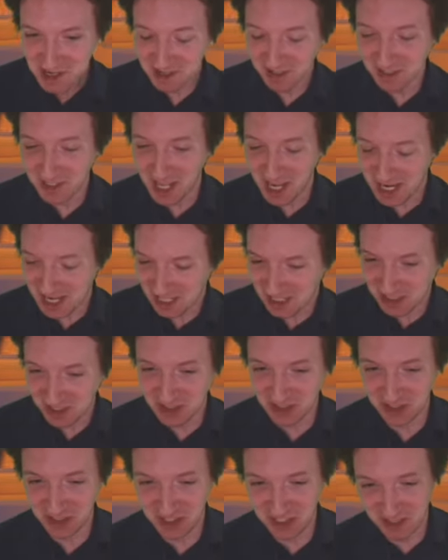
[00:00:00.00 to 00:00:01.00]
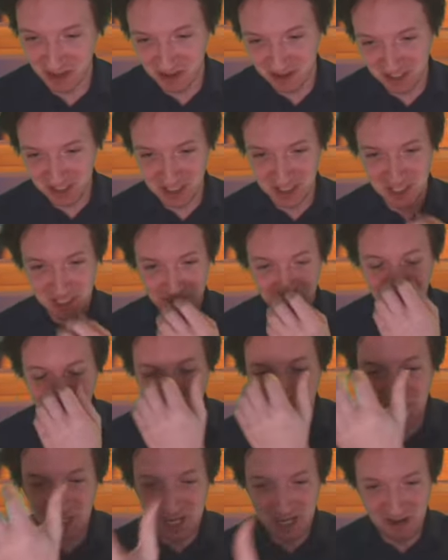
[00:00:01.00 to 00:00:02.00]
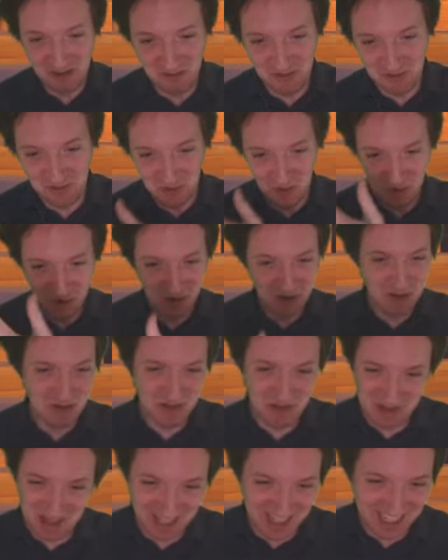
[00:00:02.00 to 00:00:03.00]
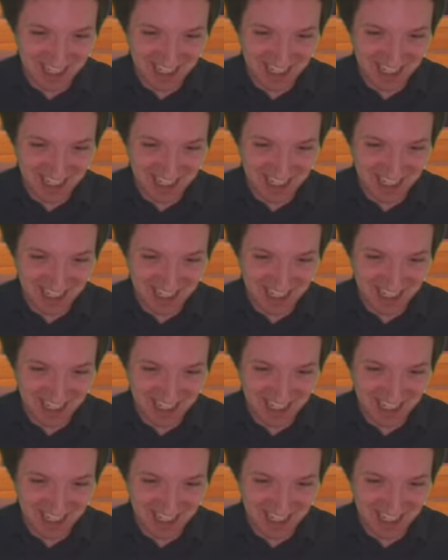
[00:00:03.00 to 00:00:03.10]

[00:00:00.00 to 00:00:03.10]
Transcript: Light just starts spilling forth.